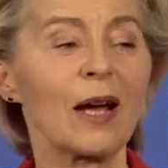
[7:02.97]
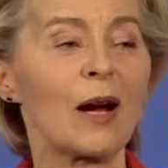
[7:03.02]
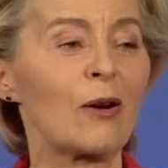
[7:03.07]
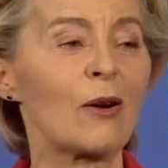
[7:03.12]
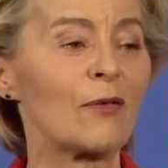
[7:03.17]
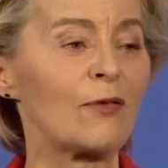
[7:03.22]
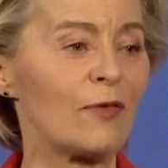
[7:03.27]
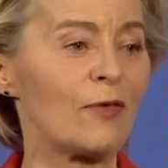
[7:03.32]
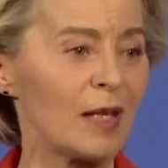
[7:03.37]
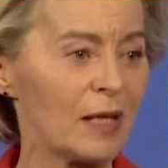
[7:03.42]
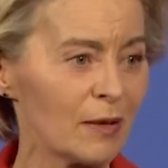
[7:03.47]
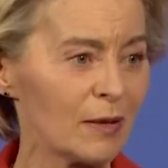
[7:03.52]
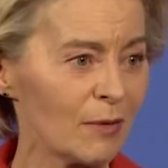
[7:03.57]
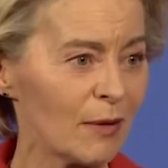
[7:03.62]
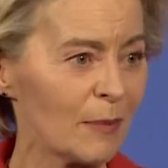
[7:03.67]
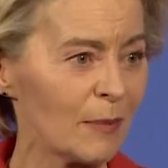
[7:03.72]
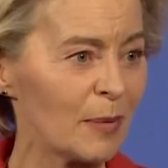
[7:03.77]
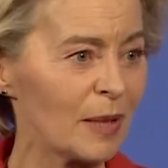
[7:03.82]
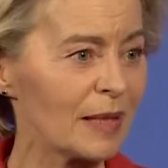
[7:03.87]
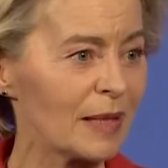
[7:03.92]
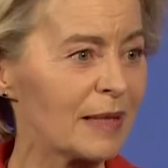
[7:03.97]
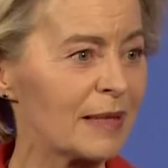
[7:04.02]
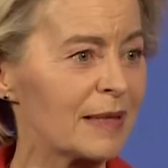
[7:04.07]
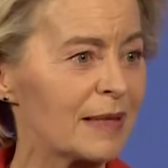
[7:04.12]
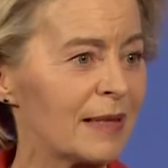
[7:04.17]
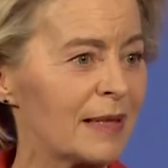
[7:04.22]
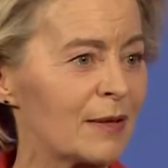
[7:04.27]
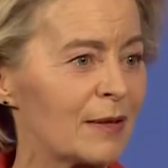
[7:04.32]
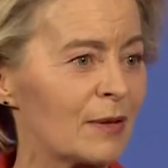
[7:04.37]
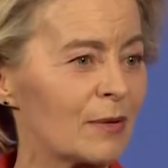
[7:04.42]
our
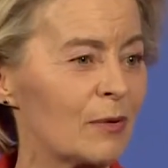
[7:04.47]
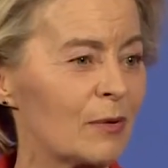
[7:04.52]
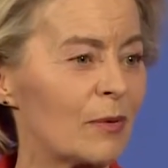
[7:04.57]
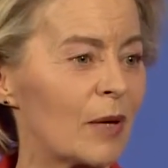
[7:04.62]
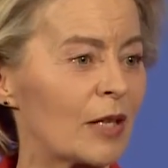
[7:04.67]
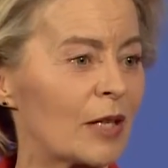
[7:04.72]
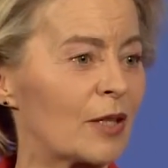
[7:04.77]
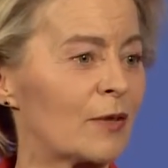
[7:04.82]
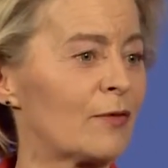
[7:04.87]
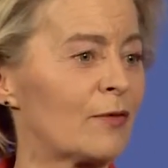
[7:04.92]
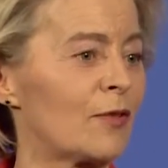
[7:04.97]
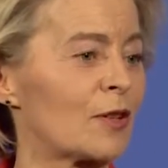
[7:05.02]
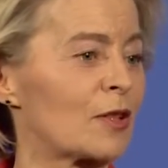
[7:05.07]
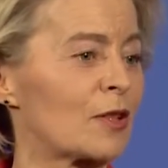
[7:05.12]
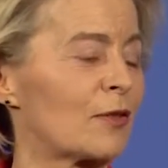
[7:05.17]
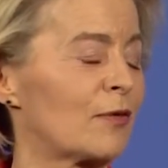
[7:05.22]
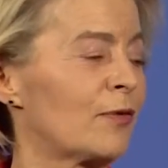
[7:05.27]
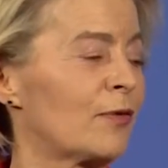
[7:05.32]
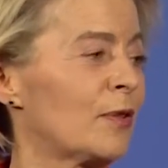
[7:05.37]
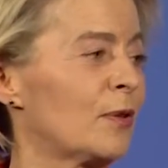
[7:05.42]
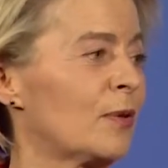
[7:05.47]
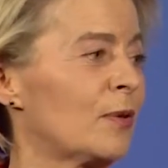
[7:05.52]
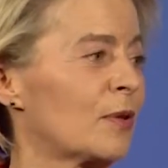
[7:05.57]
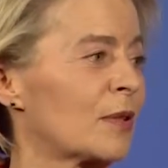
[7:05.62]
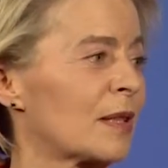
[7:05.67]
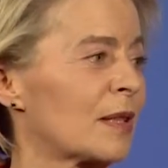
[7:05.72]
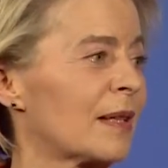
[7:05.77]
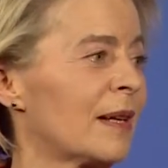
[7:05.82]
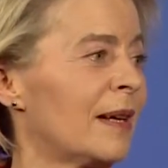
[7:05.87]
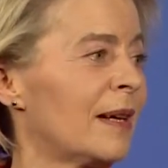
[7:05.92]
vulnerability to Russian fossil
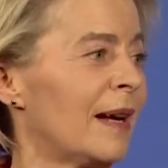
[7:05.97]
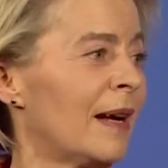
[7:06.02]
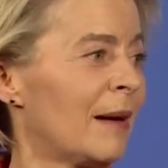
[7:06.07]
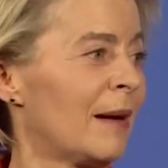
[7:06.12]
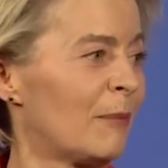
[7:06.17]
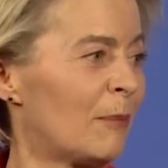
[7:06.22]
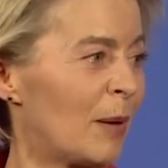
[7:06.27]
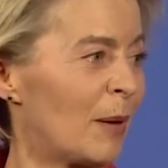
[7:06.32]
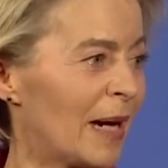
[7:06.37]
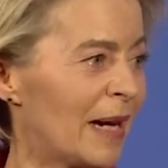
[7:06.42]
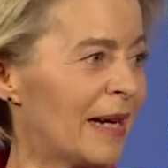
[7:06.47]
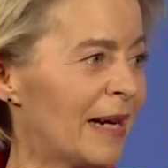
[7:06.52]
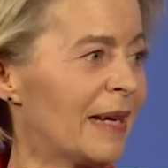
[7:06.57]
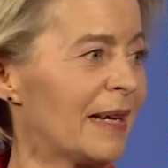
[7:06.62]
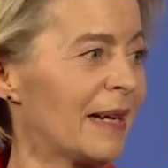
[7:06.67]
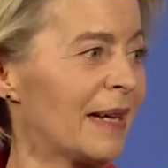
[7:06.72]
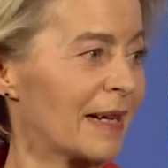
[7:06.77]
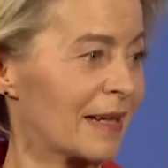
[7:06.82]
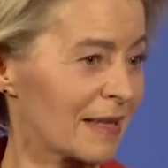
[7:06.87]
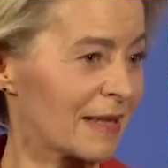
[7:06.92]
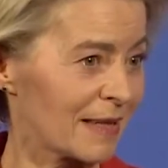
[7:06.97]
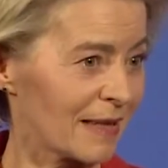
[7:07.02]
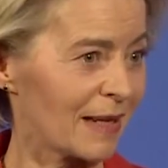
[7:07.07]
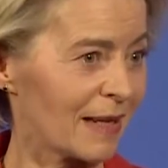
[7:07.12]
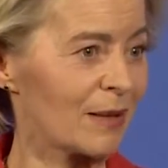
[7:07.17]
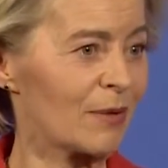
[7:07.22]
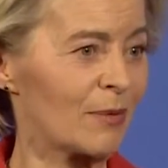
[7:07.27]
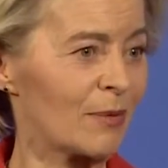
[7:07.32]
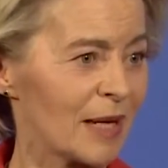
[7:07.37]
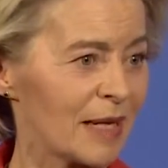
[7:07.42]
fuels by
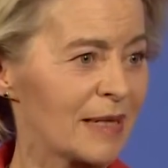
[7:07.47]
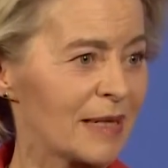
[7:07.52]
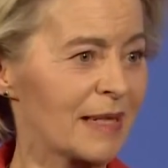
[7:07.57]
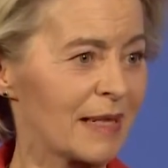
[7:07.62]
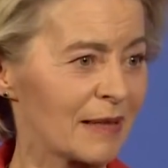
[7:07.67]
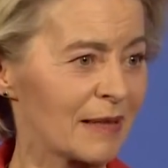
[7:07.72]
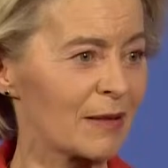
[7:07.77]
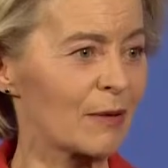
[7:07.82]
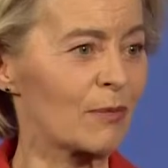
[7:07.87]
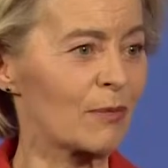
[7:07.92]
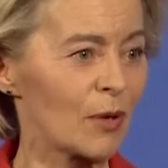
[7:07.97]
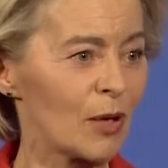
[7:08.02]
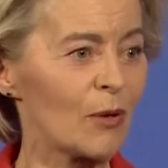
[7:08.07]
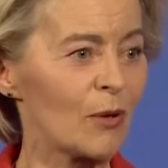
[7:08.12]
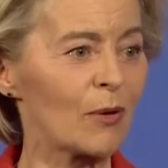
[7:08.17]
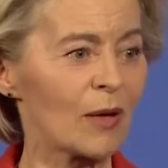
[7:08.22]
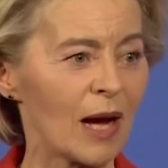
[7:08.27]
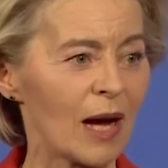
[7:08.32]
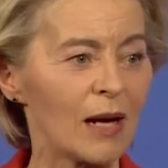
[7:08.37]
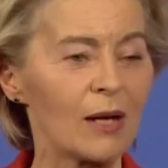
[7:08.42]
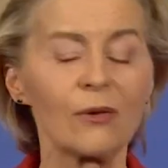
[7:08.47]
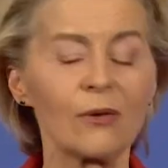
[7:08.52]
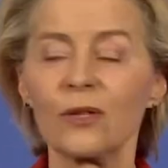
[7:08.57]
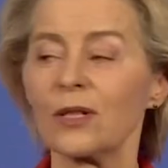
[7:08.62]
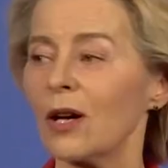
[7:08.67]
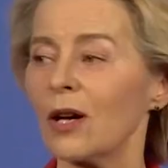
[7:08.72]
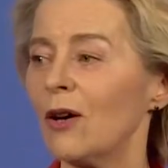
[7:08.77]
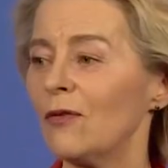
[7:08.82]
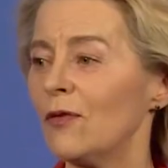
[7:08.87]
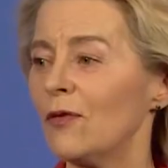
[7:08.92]
accelerating the
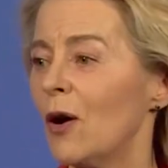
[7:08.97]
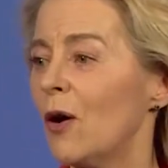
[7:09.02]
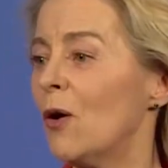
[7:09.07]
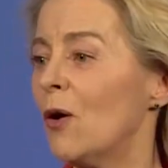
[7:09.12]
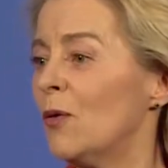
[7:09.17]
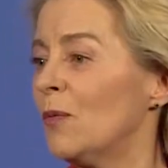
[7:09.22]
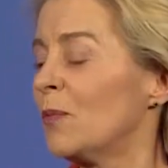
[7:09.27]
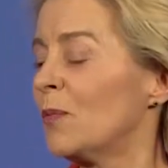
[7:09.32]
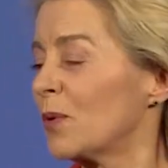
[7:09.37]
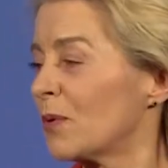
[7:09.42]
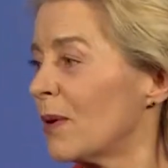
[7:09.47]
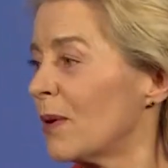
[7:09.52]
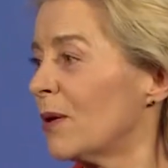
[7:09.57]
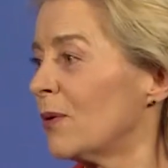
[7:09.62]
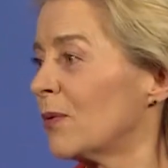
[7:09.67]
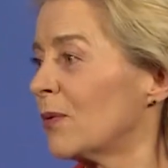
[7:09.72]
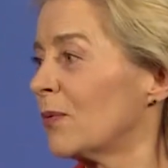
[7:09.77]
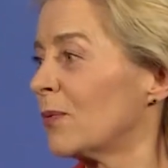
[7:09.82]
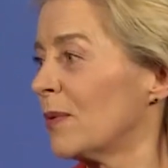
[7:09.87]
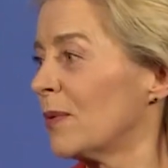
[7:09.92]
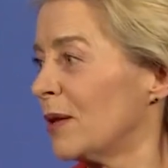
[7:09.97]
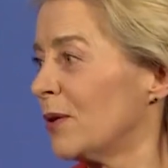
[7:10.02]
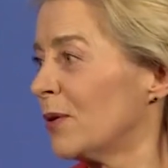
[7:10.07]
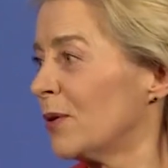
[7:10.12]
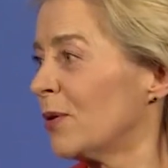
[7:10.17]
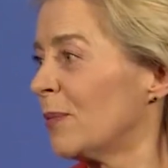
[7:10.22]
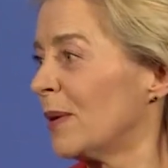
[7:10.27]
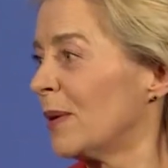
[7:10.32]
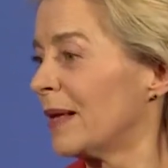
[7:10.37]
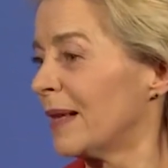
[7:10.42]
rollout of homegrown
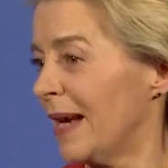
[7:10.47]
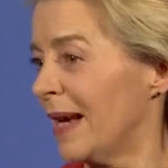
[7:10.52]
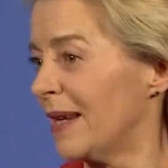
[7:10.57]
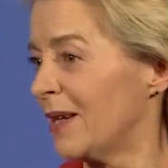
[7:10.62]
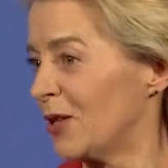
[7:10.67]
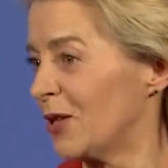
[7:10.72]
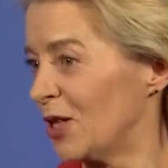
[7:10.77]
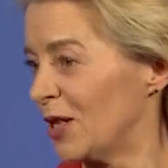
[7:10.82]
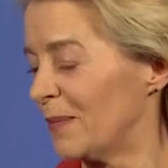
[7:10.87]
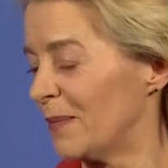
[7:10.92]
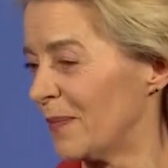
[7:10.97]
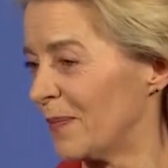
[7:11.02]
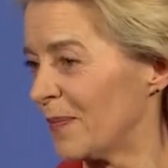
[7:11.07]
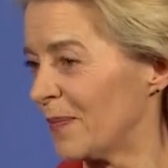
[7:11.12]
renewable energy.